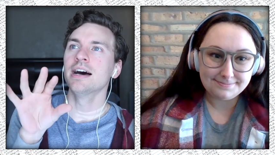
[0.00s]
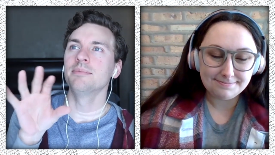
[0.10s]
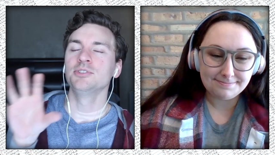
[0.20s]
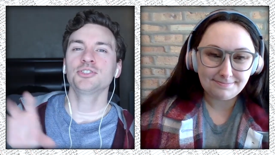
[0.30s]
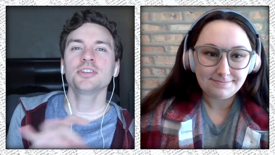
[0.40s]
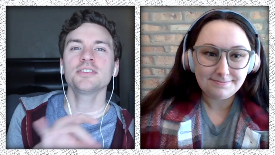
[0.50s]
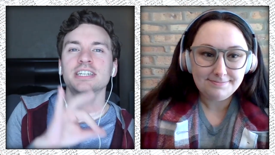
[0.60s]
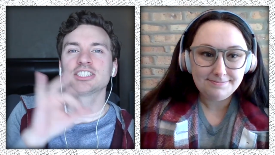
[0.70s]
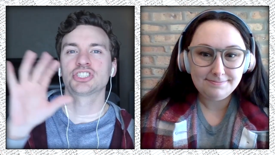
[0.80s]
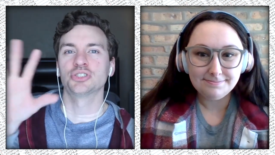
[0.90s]
Speaker 1: you sort of touched
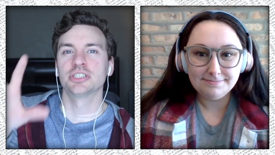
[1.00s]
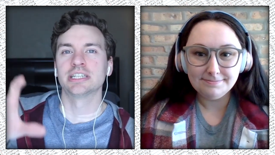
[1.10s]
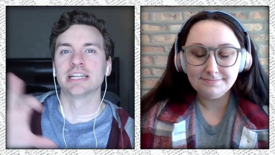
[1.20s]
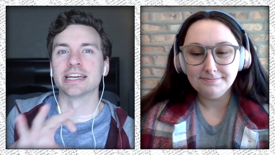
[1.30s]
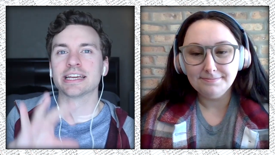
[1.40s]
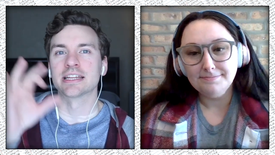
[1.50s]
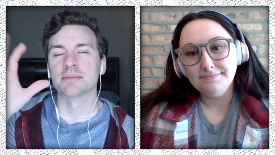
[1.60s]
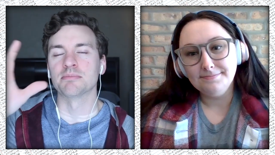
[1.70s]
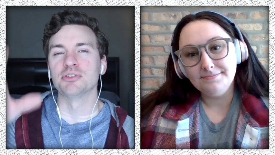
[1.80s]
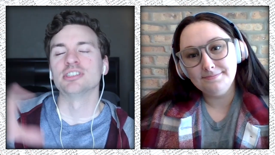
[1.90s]
on like the
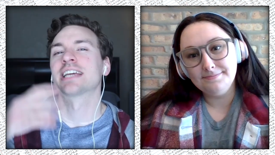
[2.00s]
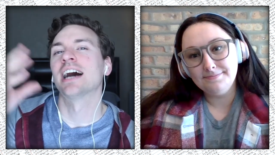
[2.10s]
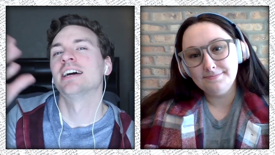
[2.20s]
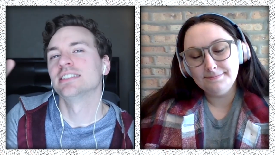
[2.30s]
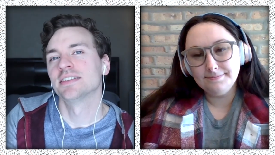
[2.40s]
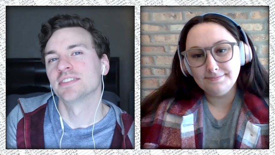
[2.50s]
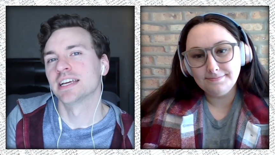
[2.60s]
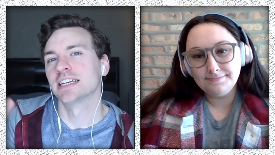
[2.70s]
musicality of things.